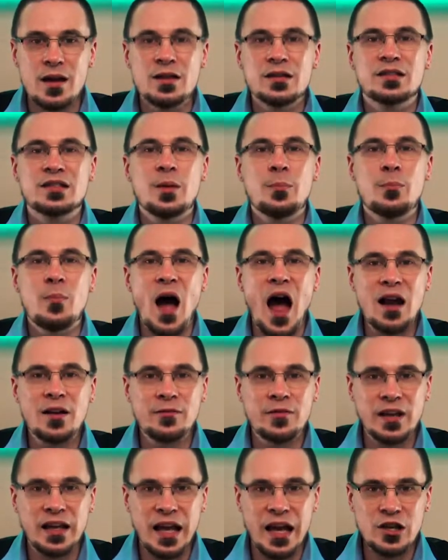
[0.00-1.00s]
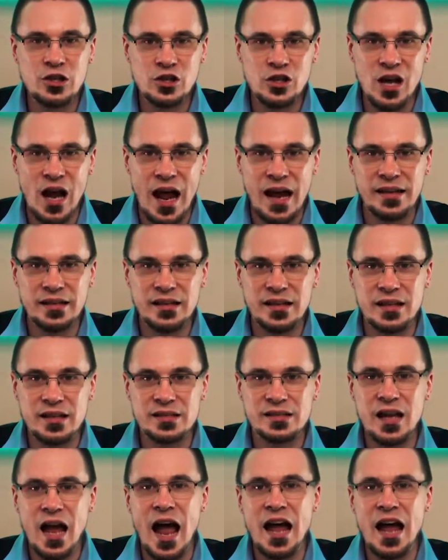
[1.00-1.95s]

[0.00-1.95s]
Some modification ideas